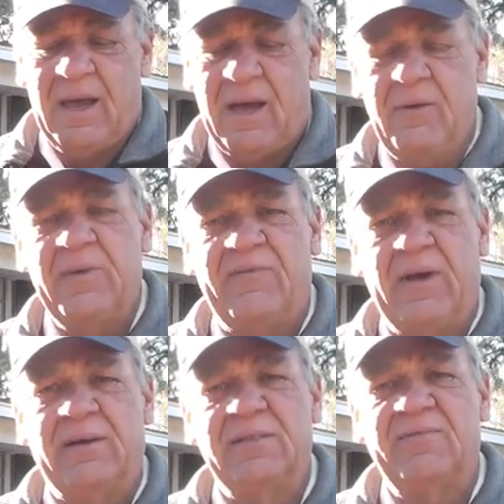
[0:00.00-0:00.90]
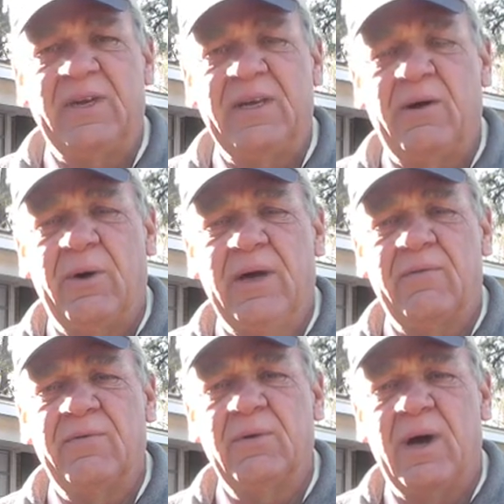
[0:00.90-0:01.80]
I hope you found this video
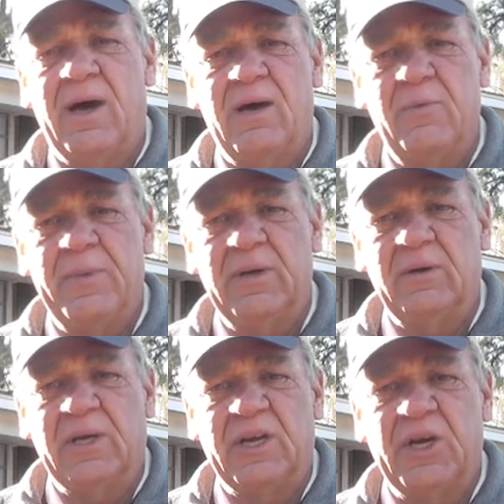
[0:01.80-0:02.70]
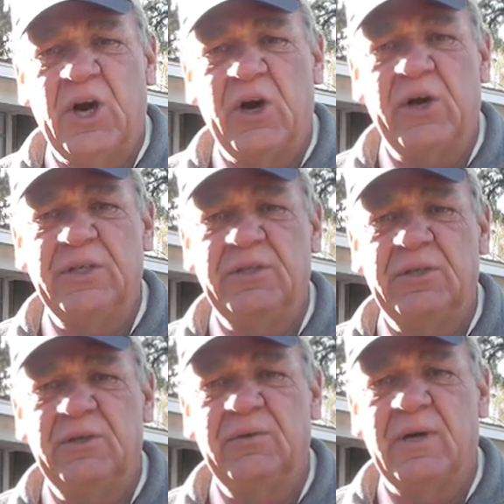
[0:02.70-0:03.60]
helpful. I hope it'll encourage
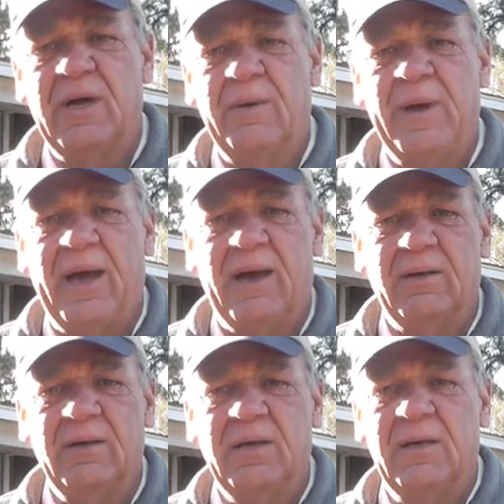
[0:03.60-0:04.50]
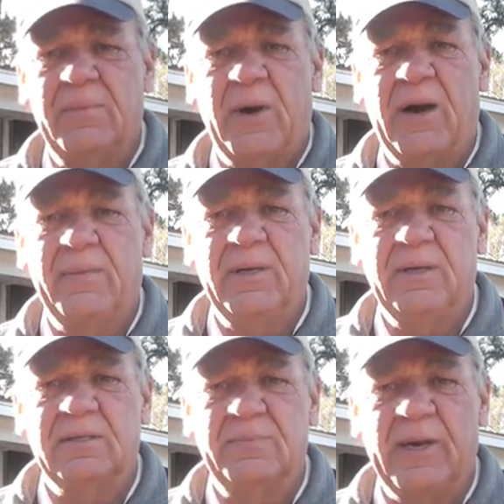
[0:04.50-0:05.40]
you to come out, look at the
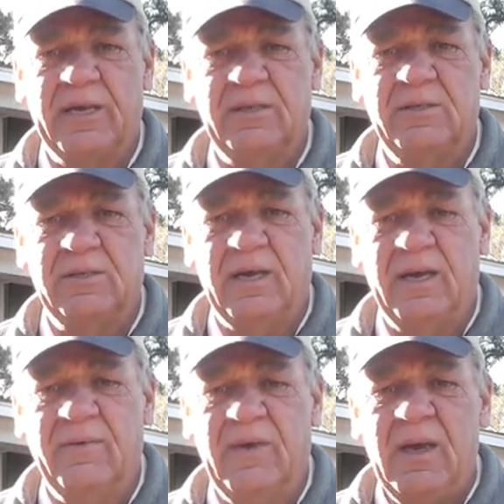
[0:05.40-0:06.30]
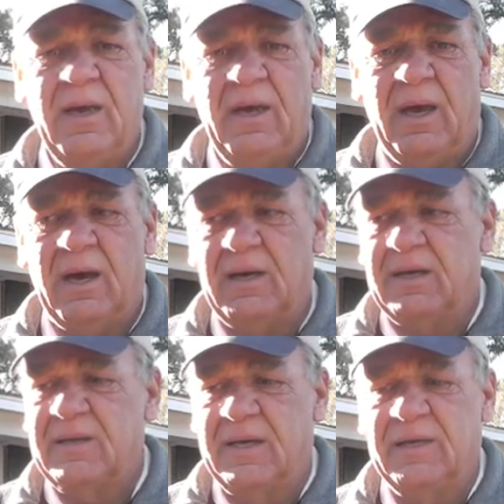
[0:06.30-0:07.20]
property, inspect it yourself.
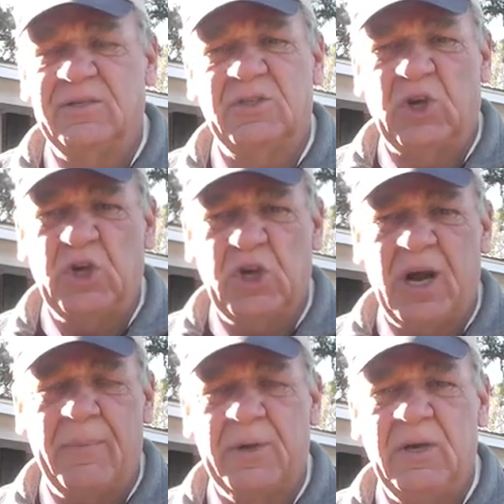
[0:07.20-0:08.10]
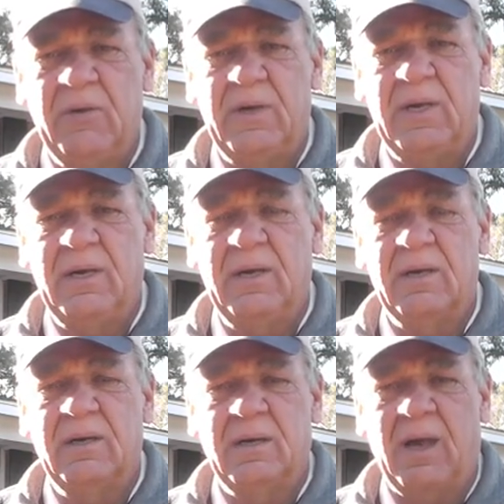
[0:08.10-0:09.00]
Uh, I think this is a good opportunity
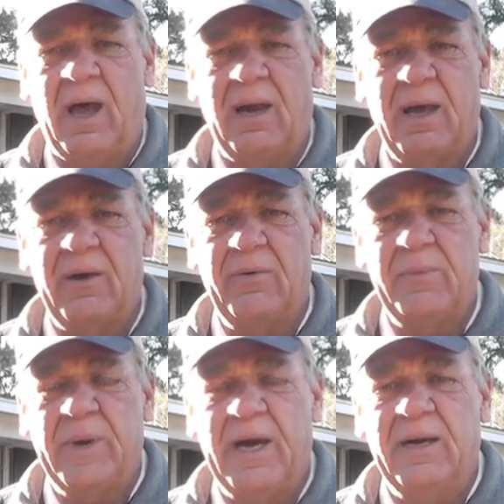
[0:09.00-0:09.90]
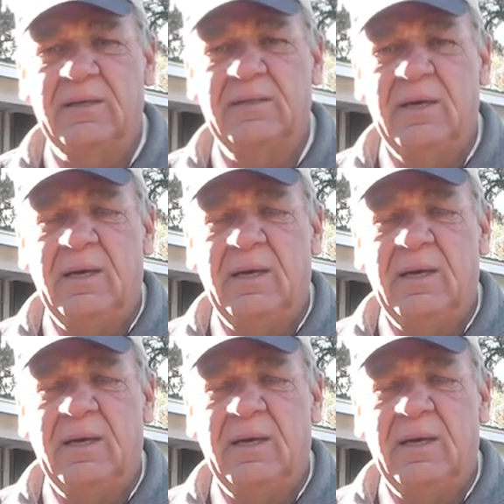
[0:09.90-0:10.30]
here, not a lot of repairs